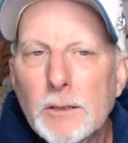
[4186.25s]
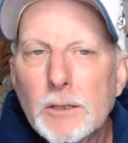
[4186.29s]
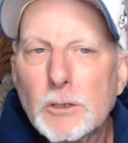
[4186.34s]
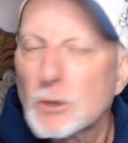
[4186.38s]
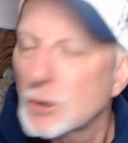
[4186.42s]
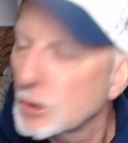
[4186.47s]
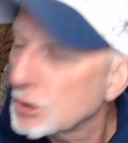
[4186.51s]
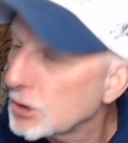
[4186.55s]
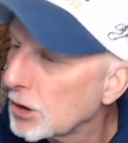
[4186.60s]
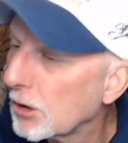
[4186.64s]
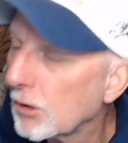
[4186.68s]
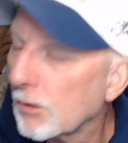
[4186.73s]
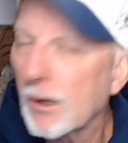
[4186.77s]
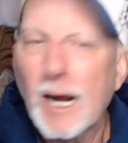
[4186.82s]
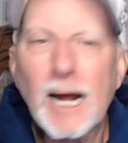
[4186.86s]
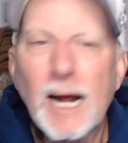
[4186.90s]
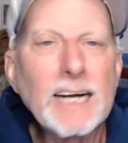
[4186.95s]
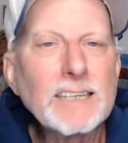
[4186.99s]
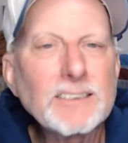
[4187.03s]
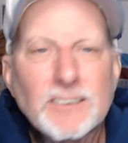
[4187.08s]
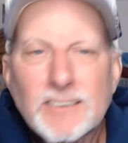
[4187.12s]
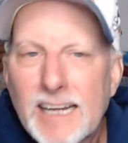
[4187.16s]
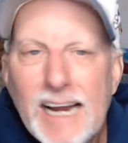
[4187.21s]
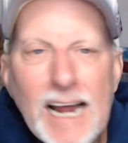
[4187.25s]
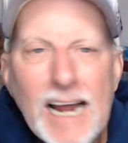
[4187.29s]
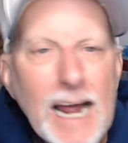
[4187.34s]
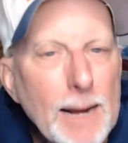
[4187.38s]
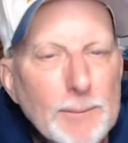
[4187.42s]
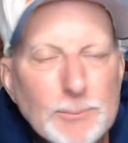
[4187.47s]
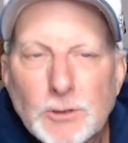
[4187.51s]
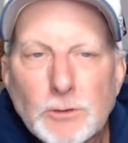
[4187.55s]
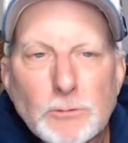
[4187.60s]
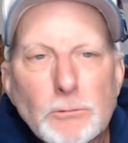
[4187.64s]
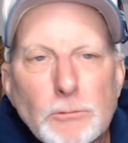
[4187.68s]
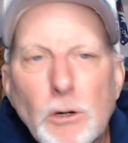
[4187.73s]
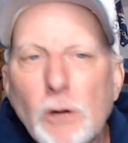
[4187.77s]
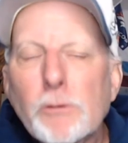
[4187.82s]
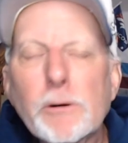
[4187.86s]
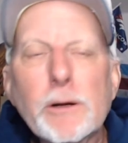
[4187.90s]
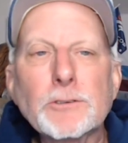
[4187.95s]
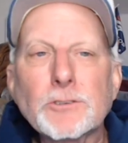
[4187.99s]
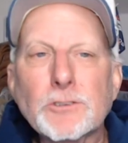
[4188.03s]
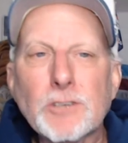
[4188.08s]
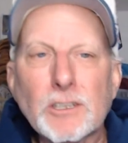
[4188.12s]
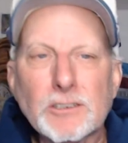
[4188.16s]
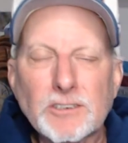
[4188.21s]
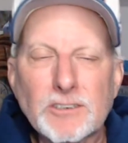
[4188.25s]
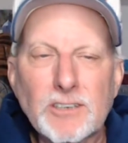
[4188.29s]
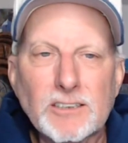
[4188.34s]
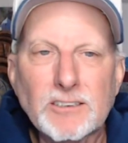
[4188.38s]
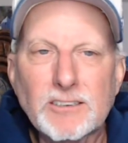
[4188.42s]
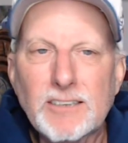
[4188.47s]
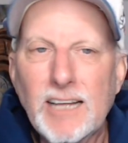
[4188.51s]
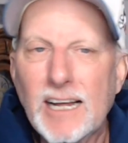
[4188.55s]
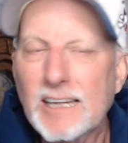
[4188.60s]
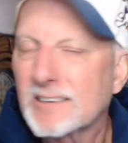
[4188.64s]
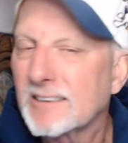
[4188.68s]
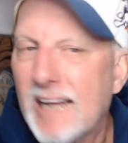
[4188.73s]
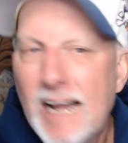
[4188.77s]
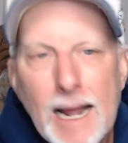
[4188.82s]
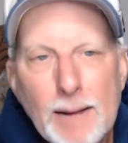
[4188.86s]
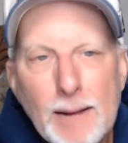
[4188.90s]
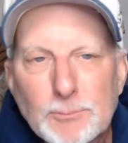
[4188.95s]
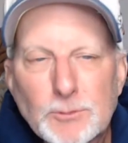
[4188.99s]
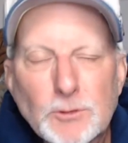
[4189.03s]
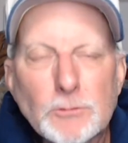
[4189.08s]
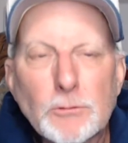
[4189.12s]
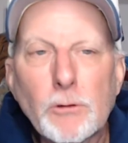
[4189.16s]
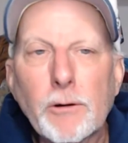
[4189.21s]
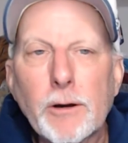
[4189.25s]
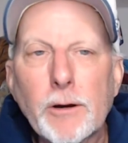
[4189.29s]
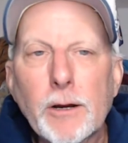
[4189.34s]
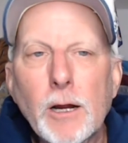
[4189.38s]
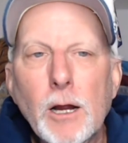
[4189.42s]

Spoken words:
Sure. I say absolutely it's a success. Absolutely.